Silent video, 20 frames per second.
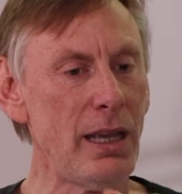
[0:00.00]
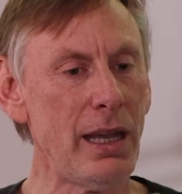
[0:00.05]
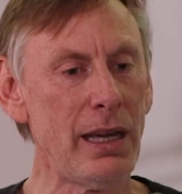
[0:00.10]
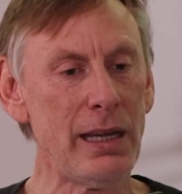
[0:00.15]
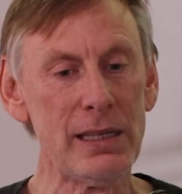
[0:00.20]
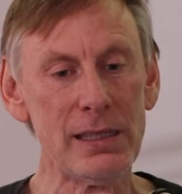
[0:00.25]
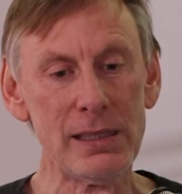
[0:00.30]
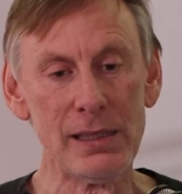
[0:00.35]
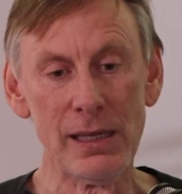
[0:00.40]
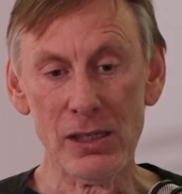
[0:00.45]
And
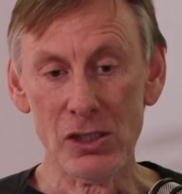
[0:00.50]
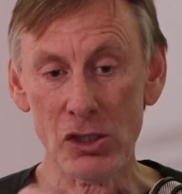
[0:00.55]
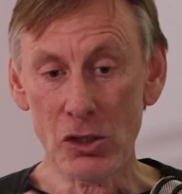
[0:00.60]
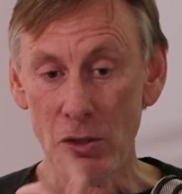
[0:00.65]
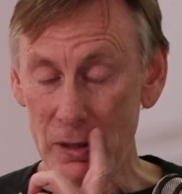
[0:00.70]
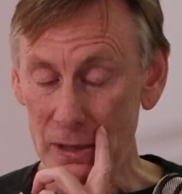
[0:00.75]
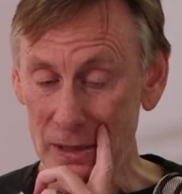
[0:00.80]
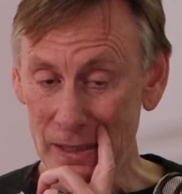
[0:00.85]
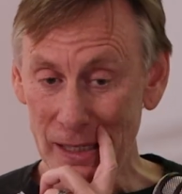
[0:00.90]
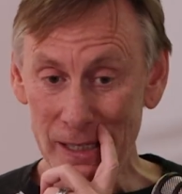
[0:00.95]
he says
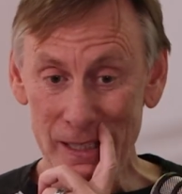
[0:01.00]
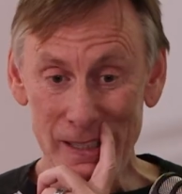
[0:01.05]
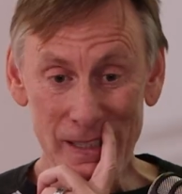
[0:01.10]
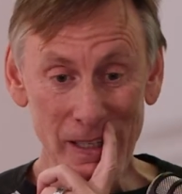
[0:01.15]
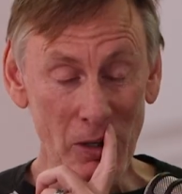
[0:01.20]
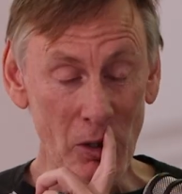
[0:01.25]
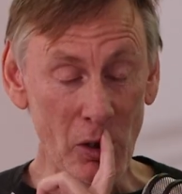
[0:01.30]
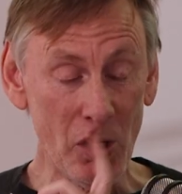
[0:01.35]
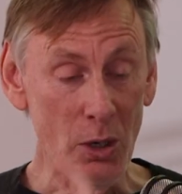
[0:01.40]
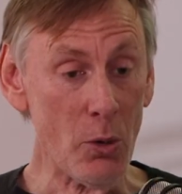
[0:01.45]
to his
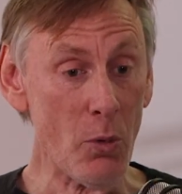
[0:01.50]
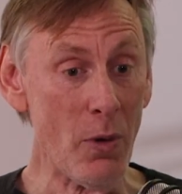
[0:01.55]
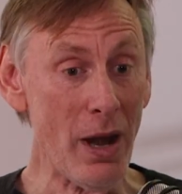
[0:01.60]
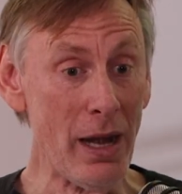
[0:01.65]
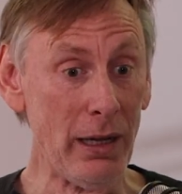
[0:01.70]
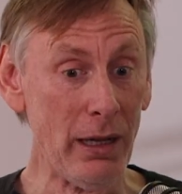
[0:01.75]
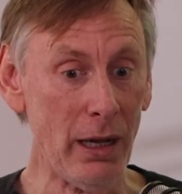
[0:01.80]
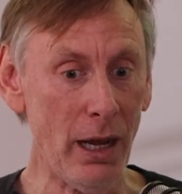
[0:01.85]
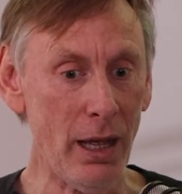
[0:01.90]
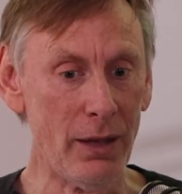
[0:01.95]
sister, who he
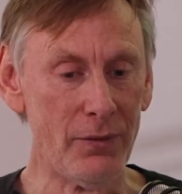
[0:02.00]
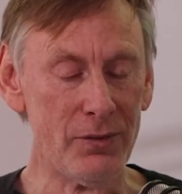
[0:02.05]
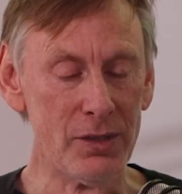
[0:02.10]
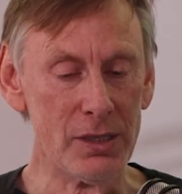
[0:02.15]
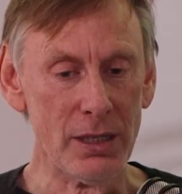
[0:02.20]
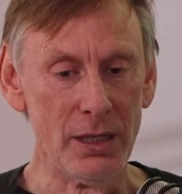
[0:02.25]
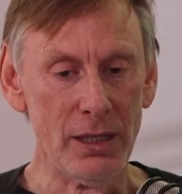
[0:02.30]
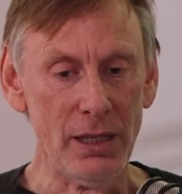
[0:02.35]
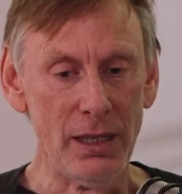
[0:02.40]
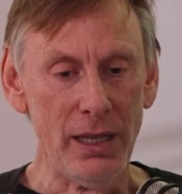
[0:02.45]
really
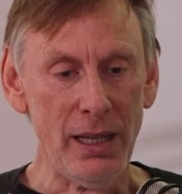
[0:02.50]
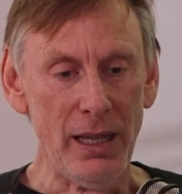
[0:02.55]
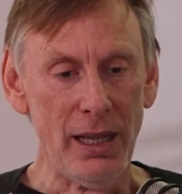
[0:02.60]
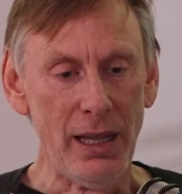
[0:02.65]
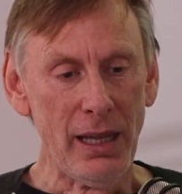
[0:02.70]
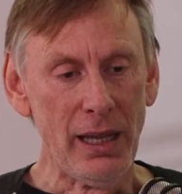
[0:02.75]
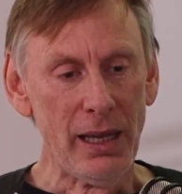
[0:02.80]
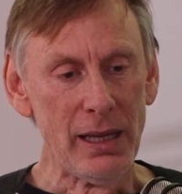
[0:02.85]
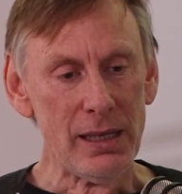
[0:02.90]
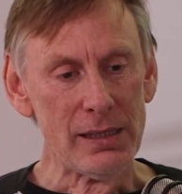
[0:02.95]
loves,
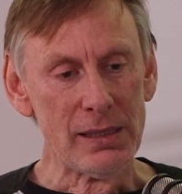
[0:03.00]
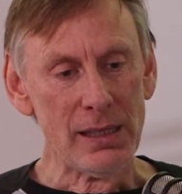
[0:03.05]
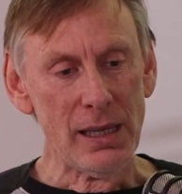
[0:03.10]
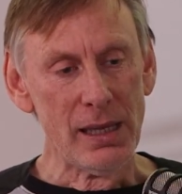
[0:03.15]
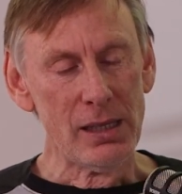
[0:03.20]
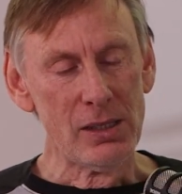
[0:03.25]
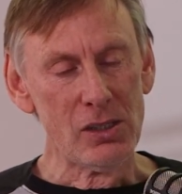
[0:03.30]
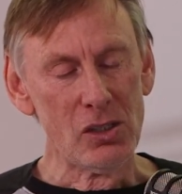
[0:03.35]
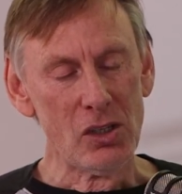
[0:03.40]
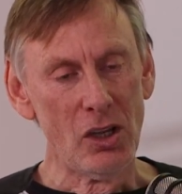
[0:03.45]
he
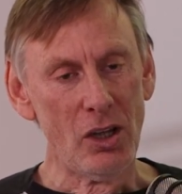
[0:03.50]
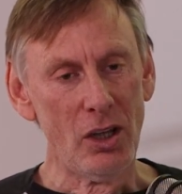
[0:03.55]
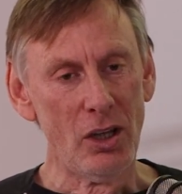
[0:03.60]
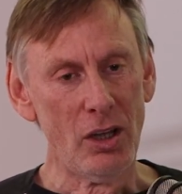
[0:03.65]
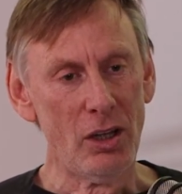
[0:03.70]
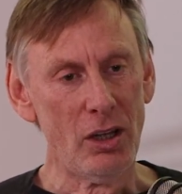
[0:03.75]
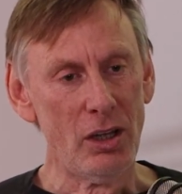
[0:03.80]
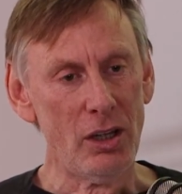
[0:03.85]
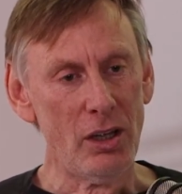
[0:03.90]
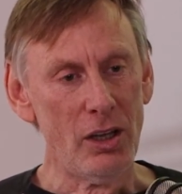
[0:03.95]
says to
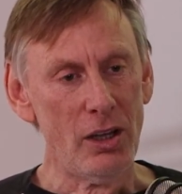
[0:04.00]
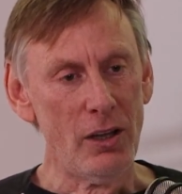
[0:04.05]
her